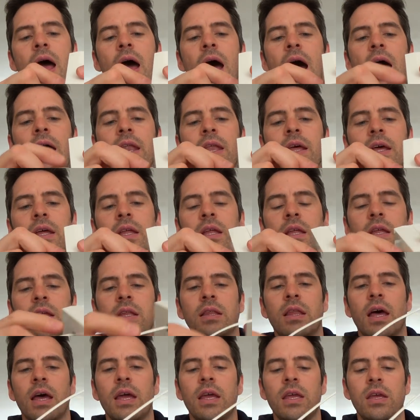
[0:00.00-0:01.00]
And
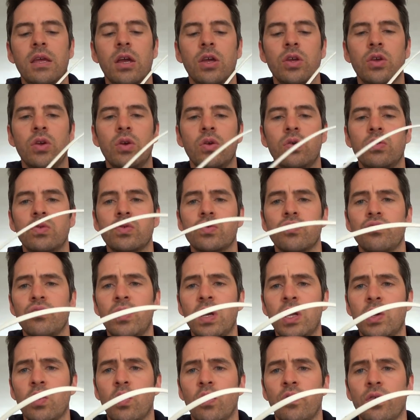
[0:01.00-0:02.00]
they use
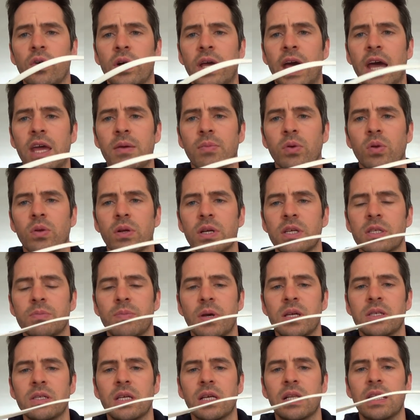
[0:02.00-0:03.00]
really awful cable. It's
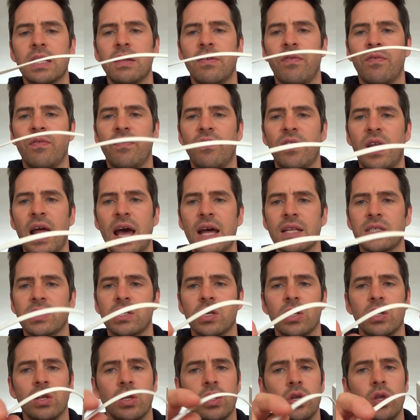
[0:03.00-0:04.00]
basically
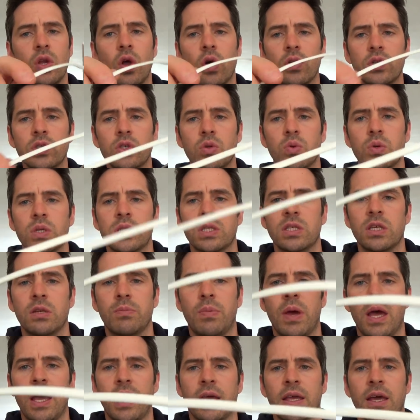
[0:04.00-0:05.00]
flat,
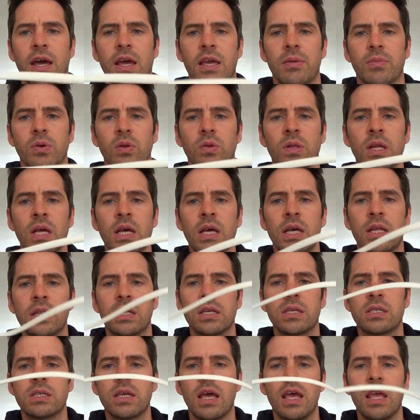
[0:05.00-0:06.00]
non-twisted pair cable,
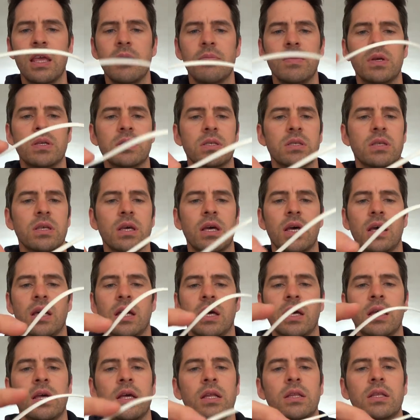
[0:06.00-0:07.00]
the same as
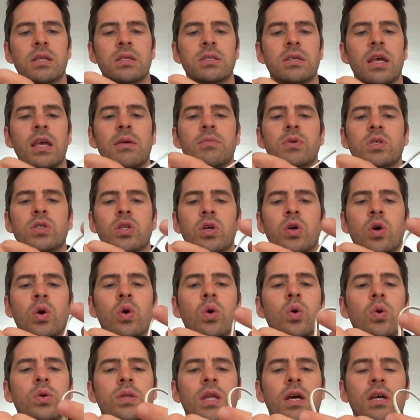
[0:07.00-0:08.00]
the the same as the
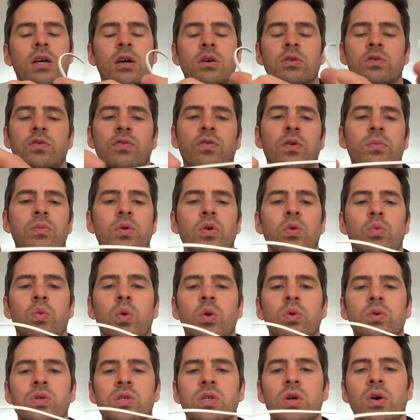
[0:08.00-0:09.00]
cord that goes from your
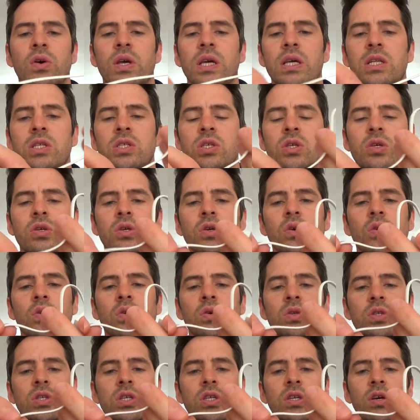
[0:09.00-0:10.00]
wall socket to
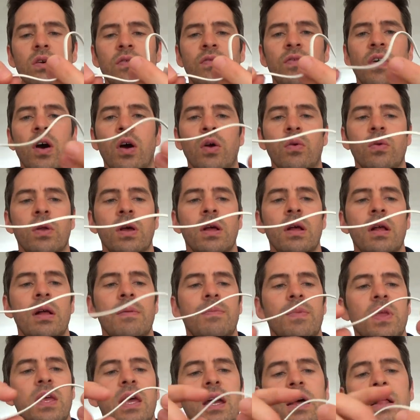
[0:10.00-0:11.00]
your to your phone.
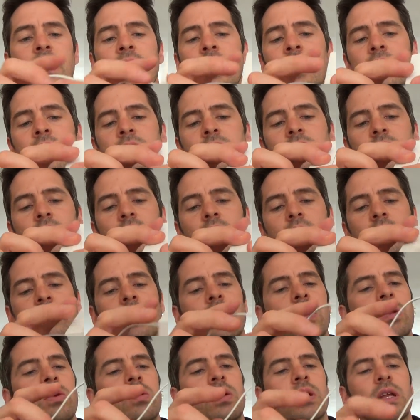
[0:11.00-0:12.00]
Yeah,
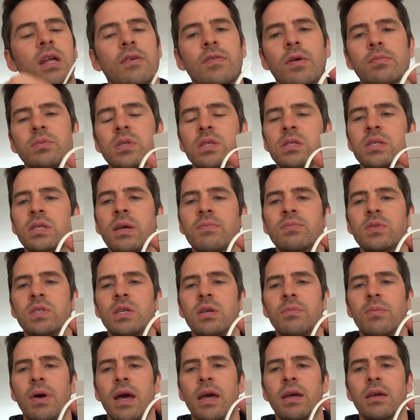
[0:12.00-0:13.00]
so you can have up to
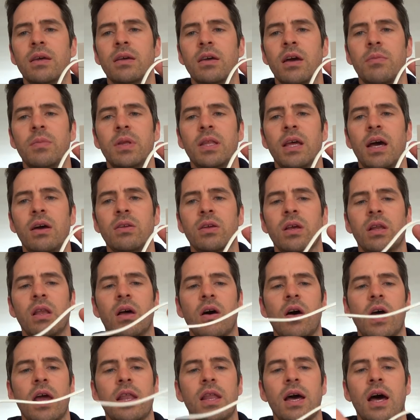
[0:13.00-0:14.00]
seventy meg coming down your
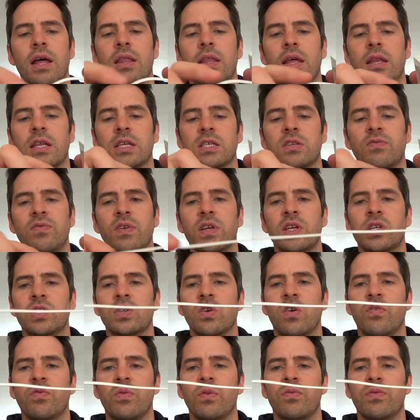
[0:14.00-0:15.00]
line, and then it's
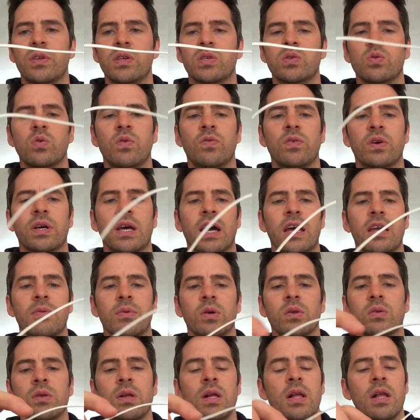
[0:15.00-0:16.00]
finished off with this awful
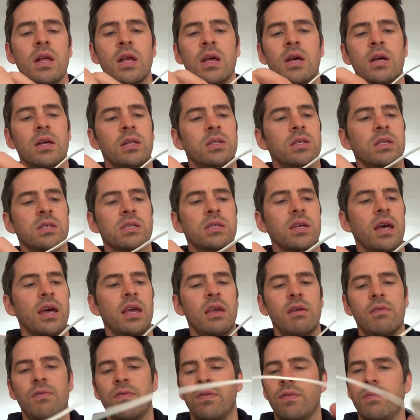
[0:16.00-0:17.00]
cable to
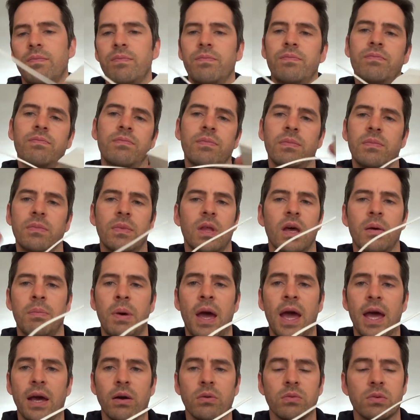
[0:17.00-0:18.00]
save a
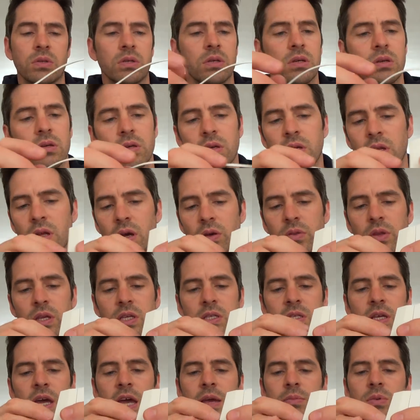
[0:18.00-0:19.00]
pound. You know,
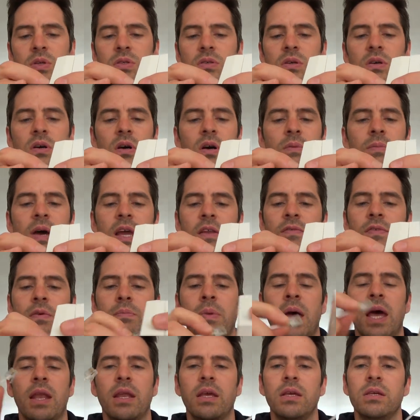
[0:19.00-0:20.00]
these cables are, are made for
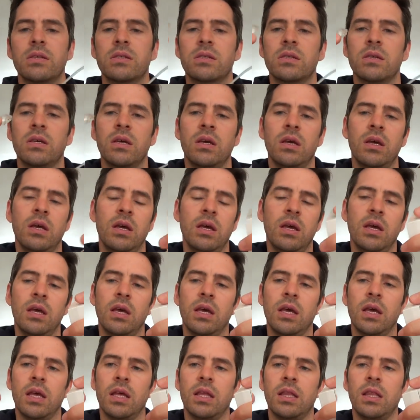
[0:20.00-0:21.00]
pennies.
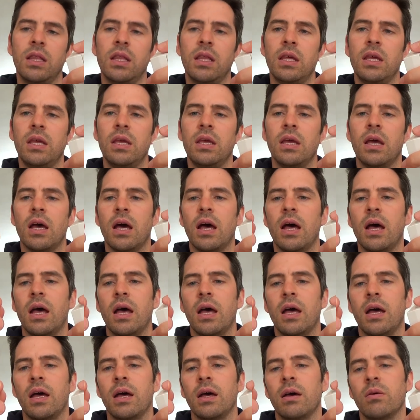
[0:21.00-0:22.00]
In the
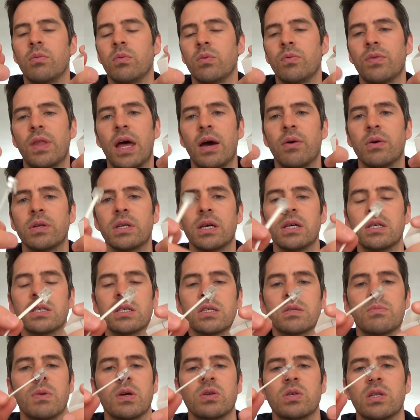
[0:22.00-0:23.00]
uh, well, nowadays
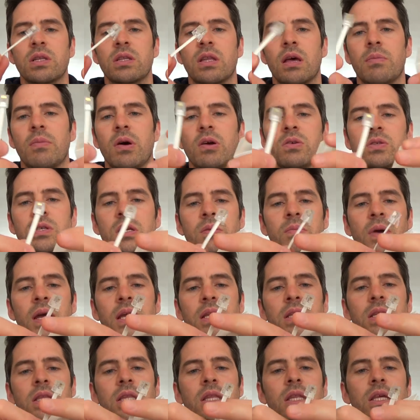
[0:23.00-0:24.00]
it's mostly they're mostly
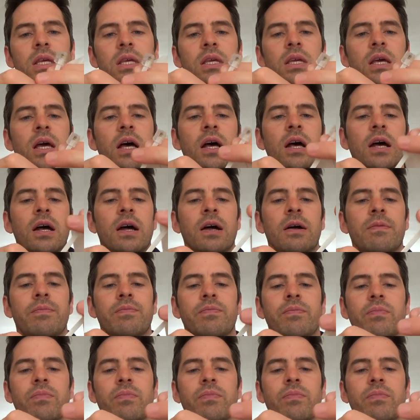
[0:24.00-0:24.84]
made in the uh,